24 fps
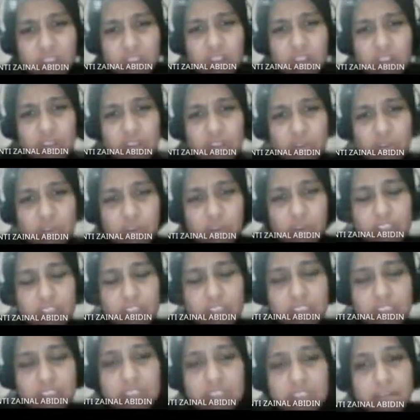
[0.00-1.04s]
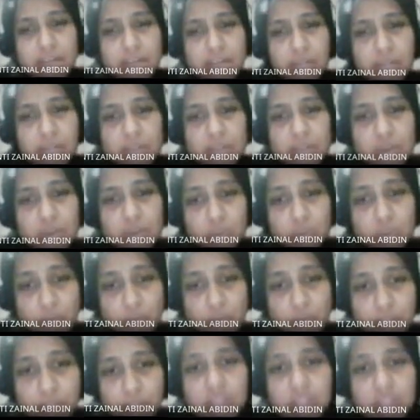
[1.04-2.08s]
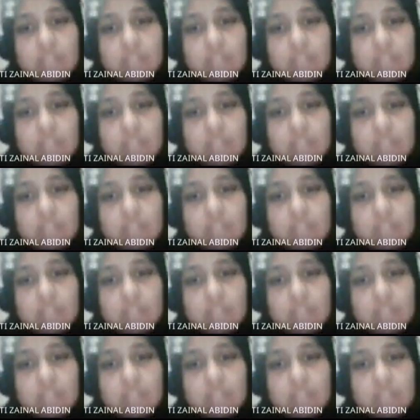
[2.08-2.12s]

So actually from this two-way